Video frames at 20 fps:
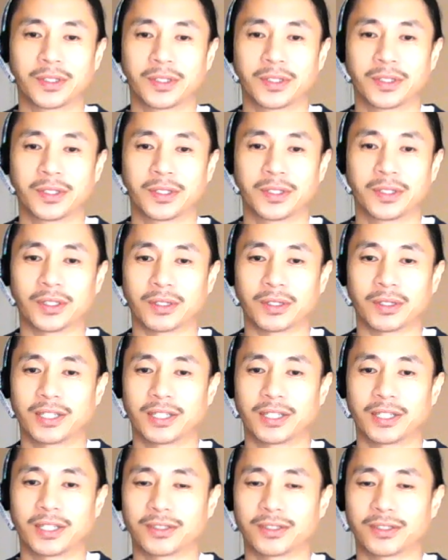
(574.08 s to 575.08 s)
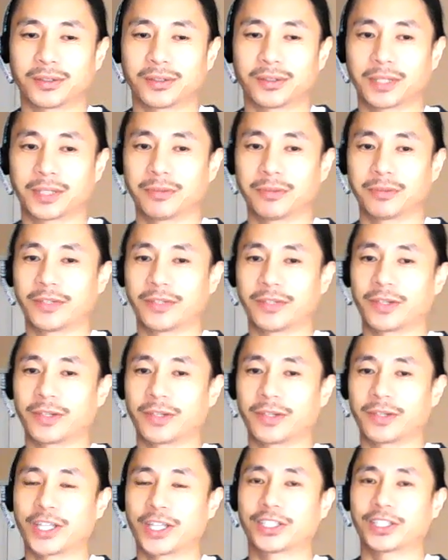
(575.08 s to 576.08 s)
All right, so a couple
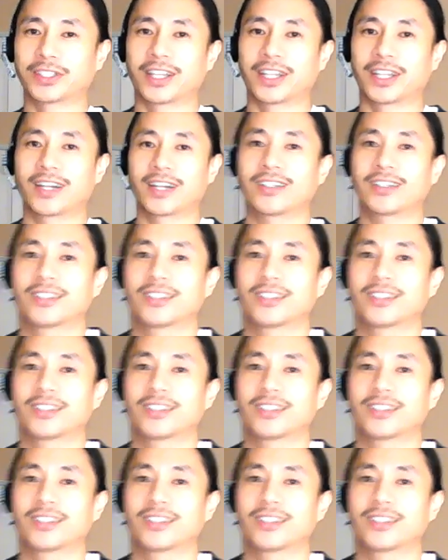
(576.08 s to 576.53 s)
variations there.